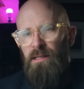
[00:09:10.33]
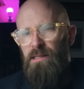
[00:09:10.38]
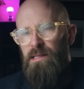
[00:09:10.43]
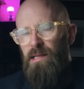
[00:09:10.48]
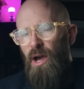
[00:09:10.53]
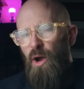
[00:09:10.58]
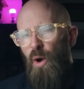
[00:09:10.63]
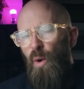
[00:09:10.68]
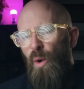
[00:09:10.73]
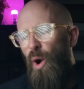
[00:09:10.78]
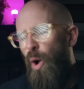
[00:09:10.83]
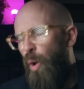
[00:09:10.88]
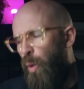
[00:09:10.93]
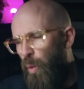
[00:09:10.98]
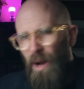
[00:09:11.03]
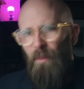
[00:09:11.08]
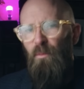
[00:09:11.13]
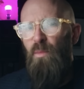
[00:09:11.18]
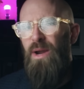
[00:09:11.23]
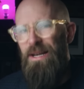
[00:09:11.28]
So,
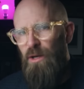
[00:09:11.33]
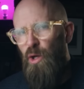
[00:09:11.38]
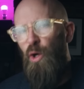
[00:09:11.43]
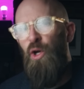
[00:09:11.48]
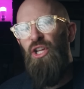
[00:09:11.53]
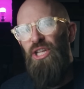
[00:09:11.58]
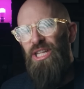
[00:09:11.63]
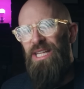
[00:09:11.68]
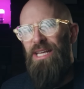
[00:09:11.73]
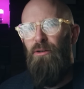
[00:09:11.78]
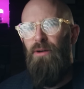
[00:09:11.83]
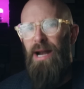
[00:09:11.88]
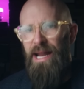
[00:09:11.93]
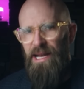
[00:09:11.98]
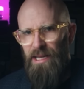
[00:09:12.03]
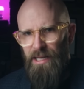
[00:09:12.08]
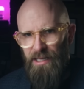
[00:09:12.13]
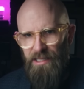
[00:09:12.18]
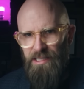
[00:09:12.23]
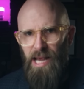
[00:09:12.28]
when we look at the
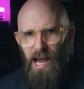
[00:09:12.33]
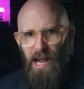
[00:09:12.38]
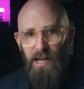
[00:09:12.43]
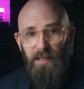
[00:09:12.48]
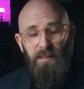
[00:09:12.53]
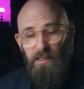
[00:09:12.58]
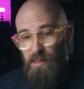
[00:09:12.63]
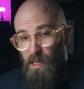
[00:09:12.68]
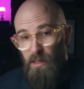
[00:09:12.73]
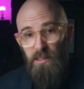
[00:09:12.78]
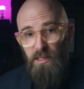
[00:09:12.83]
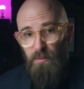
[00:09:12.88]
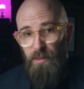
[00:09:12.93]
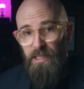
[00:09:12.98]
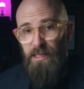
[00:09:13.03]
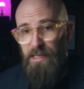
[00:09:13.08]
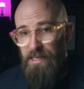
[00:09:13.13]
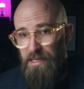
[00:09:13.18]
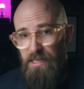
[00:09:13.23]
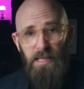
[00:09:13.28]
Iranian attack that
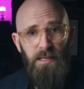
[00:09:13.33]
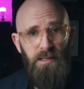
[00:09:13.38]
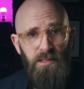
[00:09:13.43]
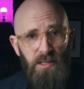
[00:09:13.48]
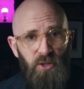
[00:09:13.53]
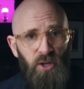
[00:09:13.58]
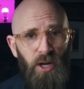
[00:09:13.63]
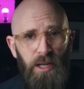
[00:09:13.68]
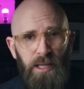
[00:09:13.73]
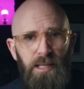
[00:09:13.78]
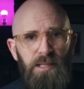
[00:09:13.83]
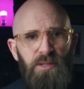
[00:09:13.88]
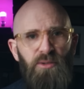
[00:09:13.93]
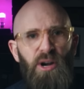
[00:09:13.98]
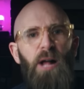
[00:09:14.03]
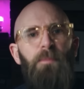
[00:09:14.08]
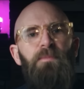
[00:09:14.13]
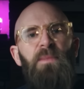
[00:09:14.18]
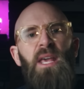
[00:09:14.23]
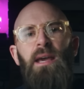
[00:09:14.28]
ultimately did strike
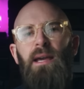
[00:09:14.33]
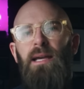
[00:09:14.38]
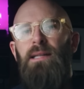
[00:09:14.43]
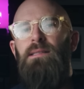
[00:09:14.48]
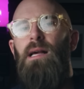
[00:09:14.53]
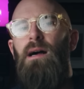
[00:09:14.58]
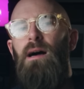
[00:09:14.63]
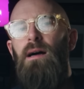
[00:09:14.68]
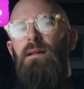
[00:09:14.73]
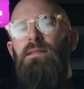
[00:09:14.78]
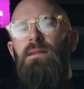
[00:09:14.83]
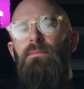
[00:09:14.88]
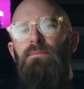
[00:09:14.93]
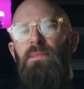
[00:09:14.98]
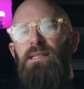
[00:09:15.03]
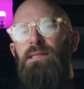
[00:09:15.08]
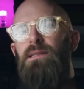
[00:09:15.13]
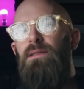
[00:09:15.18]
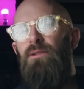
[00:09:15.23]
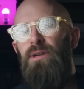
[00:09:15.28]
Israel, it's hard to
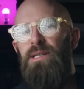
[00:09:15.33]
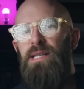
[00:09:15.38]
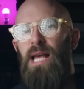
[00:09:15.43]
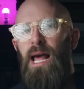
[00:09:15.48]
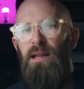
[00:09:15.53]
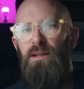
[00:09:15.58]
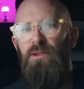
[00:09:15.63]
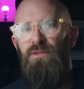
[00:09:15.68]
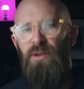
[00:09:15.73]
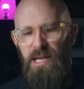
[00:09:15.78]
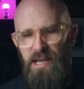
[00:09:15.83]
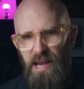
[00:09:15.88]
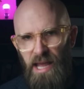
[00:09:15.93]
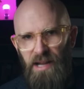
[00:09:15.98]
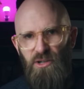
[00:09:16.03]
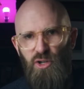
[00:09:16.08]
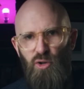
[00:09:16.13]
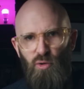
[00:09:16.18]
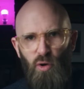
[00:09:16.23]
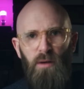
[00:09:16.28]
miss the retaliatory
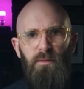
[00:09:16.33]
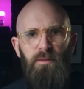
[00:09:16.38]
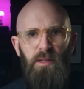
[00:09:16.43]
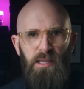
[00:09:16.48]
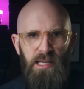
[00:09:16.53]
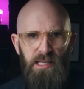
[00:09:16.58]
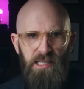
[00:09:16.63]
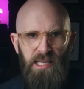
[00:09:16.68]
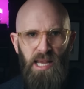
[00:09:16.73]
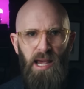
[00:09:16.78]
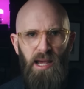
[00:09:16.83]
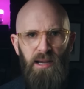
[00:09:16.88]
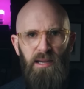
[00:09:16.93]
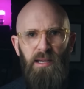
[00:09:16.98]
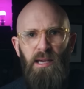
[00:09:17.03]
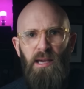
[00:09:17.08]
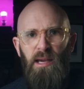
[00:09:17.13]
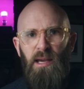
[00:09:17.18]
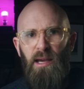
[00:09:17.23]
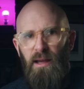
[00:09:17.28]
nature of the
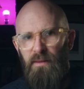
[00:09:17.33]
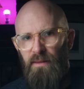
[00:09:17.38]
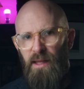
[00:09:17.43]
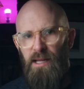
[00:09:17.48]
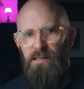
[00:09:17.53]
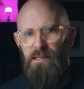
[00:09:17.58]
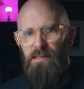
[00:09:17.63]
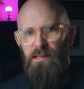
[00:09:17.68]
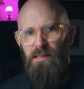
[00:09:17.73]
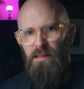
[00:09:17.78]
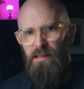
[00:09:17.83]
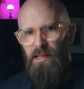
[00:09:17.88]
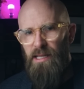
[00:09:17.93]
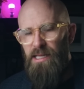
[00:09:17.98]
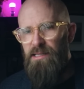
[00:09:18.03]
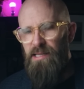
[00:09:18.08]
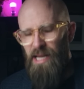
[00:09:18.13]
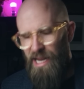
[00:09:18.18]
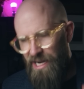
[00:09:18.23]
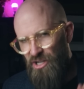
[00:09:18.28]
attack, and that's
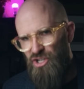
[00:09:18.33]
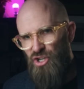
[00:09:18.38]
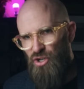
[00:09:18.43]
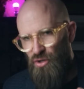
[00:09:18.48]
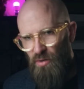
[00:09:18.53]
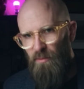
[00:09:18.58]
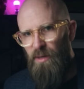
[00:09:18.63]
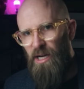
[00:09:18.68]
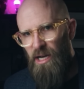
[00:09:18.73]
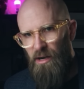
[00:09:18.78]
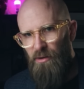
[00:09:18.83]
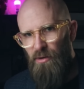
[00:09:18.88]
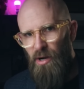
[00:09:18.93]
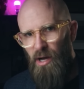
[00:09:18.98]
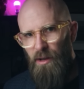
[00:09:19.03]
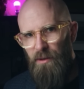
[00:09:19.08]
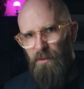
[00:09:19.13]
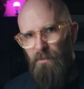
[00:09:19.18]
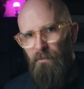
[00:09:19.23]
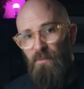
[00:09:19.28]
intentional by
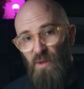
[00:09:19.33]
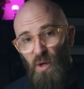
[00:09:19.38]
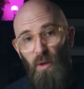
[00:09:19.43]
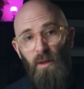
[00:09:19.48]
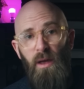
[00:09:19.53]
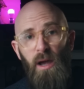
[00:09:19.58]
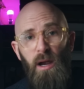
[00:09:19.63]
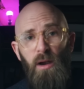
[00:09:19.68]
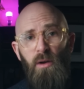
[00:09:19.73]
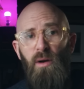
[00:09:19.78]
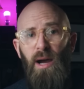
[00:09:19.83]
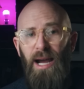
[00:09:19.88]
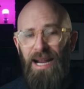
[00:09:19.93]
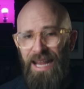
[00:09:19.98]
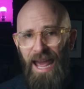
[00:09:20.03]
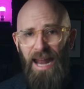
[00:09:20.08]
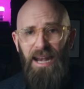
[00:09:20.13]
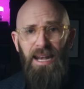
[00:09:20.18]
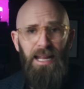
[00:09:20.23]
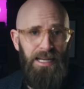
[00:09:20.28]
Iran. Although,
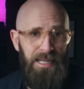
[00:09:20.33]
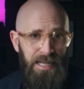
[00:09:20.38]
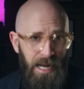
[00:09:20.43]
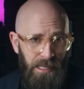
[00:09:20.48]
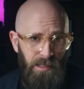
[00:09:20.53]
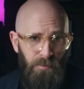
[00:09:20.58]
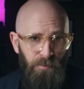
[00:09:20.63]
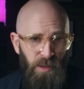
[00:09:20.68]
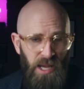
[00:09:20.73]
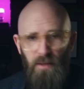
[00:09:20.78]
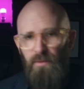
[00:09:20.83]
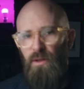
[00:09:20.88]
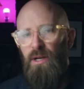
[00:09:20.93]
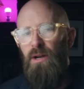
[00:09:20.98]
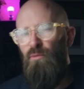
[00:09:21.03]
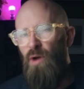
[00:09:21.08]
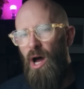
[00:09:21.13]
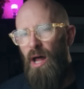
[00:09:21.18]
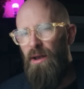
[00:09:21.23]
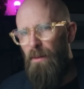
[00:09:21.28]
again, it does appear that
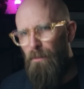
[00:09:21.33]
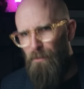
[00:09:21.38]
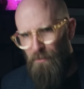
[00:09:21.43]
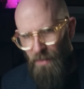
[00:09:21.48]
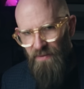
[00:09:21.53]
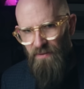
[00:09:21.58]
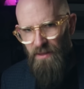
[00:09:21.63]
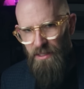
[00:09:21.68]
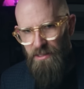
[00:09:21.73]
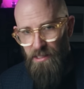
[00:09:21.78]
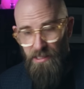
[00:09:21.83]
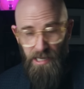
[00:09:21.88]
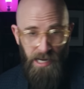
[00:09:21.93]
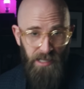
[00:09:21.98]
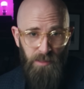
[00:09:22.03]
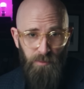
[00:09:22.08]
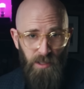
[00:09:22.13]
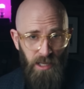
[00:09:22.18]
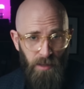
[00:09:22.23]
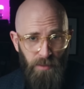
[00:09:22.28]
Iran meant this
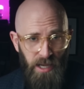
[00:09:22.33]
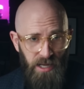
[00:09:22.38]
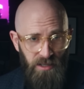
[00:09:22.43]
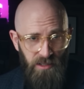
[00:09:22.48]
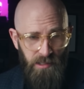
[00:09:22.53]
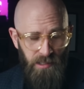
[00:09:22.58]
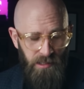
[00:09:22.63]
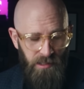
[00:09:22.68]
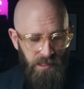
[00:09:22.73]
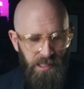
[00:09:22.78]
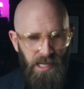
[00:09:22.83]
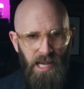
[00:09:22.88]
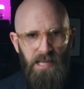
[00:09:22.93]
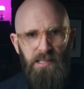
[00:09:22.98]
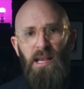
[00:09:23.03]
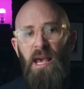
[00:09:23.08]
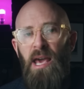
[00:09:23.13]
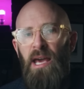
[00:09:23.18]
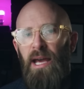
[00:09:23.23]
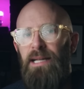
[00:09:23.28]
attack to be a major
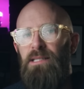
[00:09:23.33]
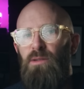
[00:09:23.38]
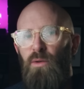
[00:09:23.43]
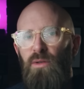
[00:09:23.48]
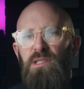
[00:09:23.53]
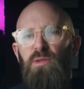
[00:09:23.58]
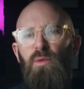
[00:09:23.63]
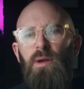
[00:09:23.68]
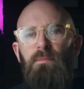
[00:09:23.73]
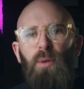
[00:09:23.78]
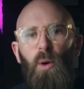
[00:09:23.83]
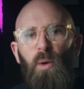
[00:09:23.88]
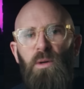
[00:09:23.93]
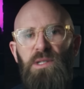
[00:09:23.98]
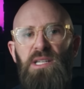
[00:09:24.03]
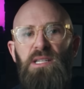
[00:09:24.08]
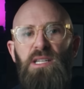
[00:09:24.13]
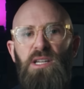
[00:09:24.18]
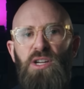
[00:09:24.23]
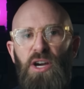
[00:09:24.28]
success, it's also
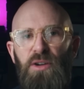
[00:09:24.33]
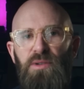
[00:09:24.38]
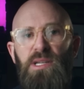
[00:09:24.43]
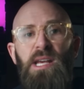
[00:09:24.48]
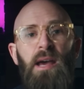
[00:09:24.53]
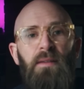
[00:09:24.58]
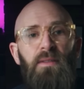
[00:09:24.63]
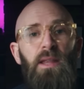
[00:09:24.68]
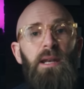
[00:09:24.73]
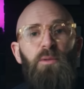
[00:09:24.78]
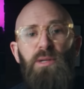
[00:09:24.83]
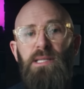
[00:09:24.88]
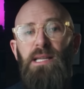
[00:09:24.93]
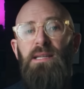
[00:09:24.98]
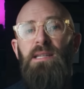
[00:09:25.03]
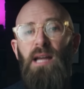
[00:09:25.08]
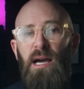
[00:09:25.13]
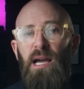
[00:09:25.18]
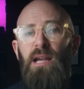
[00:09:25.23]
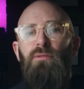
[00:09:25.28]
important to note that it was a
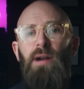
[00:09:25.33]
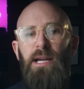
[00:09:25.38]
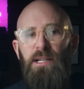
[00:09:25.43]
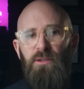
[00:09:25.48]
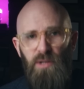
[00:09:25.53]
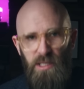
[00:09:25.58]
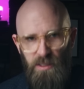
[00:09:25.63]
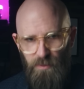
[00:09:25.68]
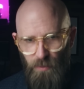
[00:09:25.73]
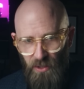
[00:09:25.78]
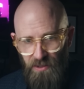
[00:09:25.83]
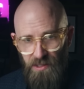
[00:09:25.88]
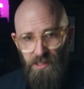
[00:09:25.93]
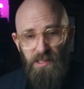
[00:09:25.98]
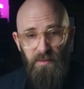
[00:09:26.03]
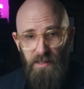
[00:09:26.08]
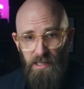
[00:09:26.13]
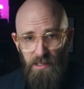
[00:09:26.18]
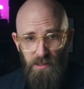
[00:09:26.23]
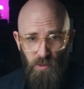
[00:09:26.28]
direct response
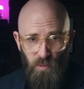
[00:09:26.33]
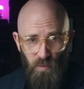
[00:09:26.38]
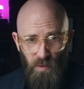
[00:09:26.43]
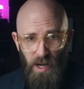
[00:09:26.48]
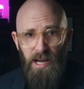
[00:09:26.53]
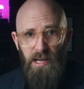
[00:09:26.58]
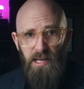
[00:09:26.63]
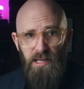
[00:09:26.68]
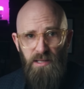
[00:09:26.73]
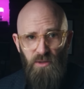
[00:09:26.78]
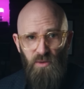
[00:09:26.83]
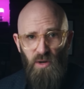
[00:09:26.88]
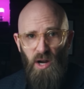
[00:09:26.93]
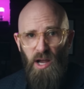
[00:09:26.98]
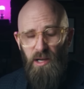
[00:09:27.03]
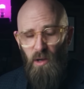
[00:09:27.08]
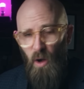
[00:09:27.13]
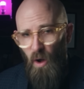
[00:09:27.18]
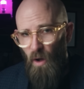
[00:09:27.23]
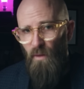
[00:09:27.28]
to the Israeli
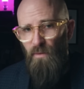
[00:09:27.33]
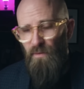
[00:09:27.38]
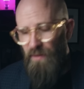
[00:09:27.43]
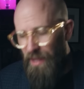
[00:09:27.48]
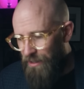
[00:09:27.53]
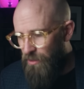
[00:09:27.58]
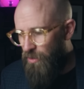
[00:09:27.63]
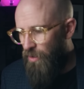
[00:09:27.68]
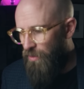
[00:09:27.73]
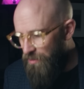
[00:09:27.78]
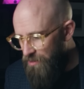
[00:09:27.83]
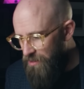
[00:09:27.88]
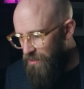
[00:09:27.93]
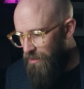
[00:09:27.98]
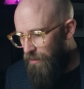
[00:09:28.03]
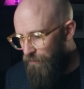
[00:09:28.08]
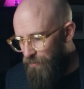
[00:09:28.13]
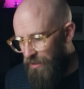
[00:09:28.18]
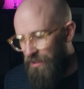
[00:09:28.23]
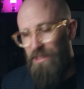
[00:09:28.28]
strike on that
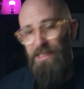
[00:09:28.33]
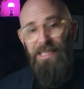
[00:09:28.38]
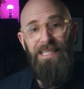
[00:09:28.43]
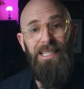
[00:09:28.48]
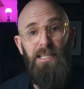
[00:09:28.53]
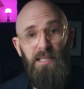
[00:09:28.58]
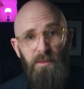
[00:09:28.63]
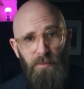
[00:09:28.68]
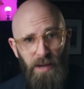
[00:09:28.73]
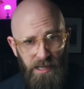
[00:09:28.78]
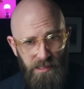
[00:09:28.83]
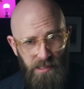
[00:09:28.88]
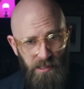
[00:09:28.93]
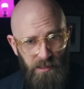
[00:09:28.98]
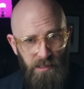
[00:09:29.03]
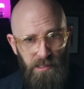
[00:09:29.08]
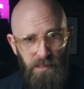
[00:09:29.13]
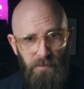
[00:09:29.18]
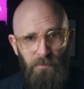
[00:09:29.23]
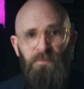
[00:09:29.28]
consular building in
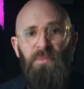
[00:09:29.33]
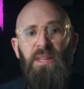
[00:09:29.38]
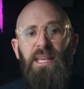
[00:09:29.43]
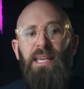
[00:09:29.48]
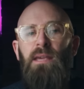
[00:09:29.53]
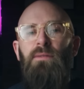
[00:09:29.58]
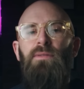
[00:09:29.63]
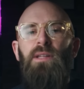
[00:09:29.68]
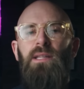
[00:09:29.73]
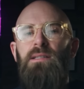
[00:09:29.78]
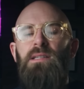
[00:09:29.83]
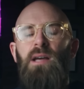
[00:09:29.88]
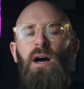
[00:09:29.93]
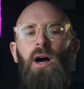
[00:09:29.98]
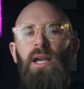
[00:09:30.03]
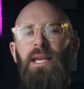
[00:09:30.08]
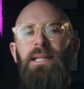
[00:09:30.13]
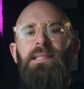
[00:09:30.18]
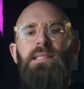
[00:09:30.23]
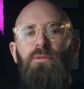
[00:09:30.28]
Damascus. Even the
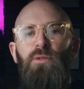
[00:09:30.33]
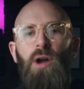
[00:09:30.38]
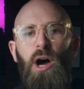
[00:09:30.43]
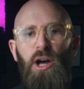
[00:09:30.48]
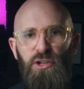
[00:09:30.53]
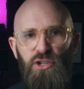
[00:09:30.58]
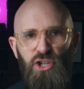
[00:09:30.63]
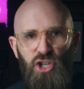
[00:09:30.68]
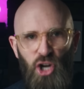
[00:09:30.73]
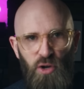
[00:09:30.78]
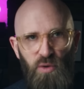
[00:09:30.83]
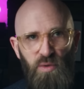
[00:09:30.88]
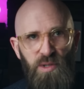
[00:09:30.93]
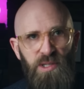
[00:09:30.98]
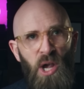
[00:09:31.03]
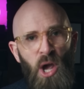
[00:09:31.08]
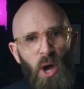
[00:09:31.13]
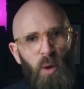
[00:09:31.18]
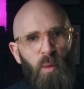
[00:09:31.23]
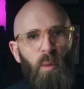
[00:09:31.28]
targets Iran
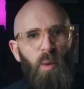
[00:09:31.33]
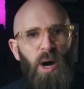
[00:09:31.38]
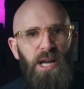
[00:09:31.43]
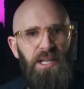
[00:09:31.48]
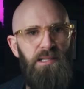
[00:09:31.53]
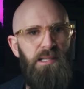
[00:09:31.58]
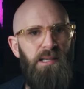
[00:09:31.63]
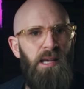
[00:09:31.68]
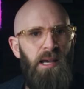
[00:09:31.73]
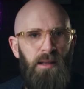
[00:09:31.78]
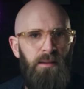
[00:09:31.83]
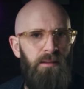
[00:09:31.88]
chose were ones